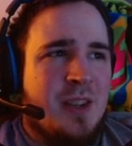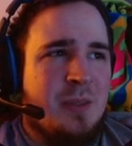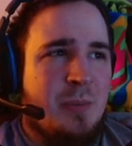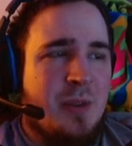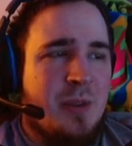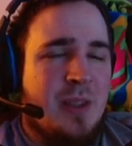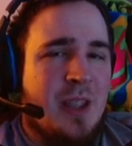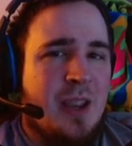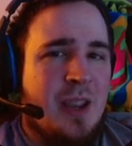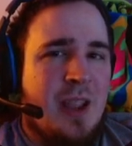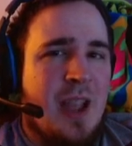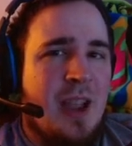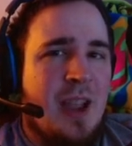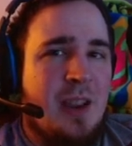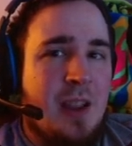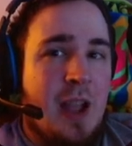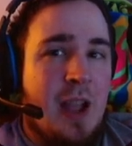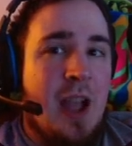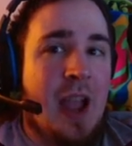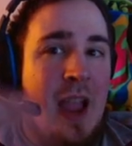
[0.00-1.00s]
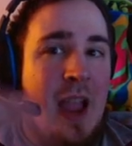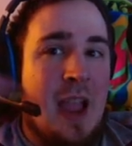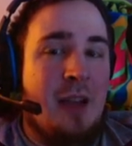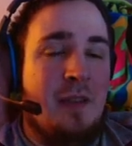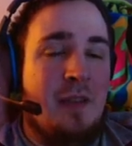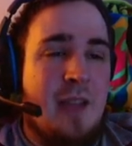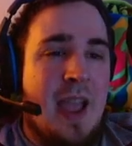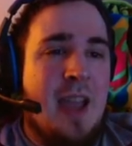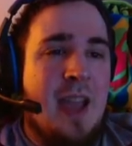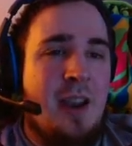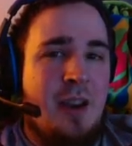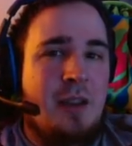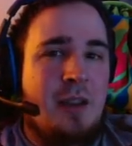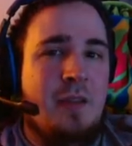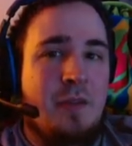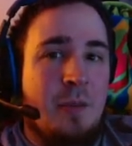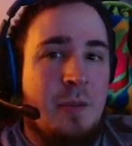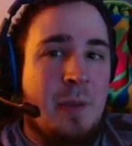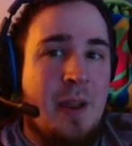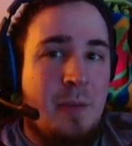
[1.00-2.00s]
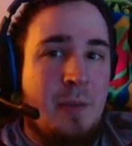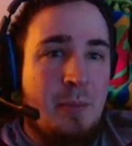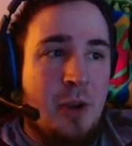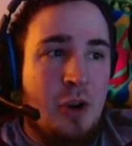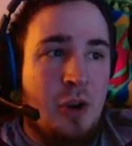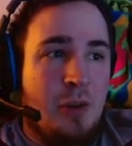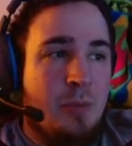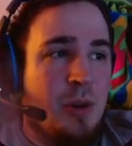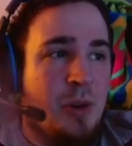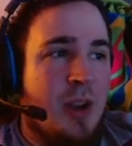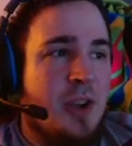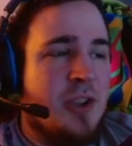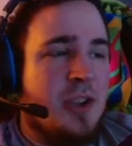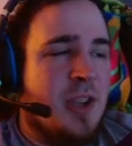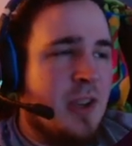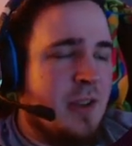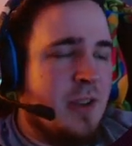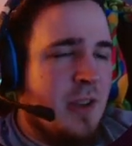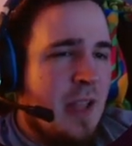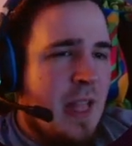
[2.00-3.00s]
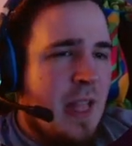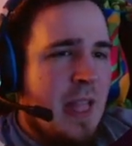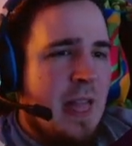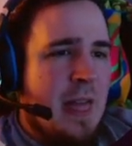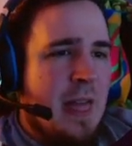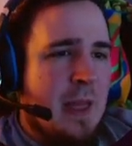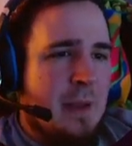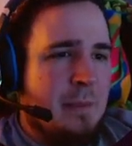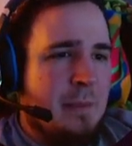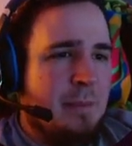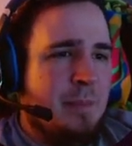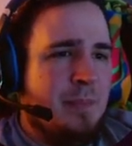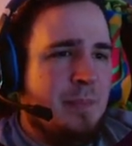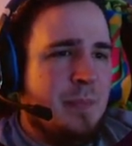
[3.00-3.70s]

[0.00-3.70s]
but like I have added in for my bigger project. Um,